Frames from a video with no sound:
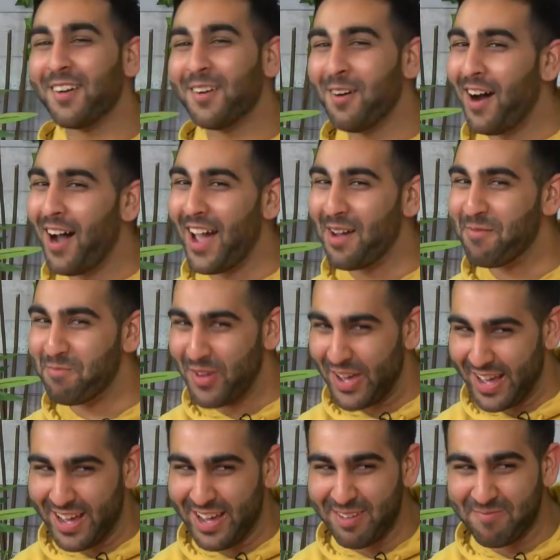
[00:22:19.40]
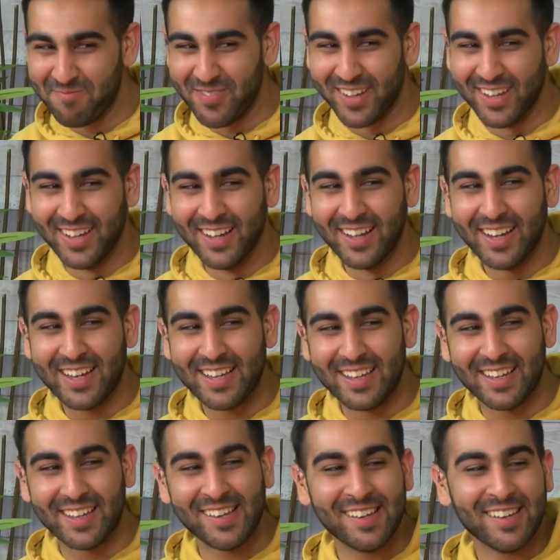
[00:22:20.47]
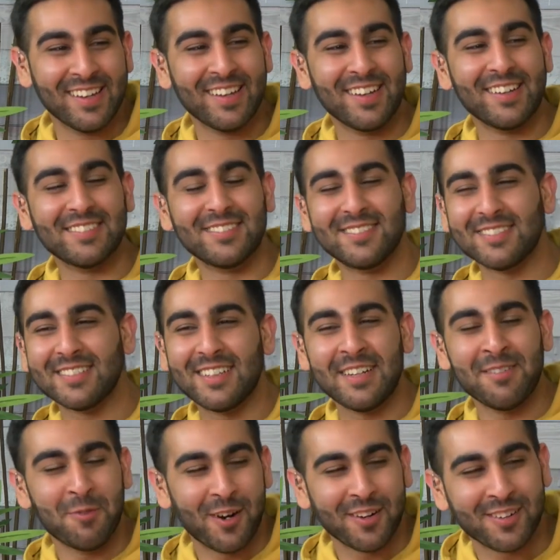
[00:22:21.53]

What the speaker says: quite, Pip. No. In what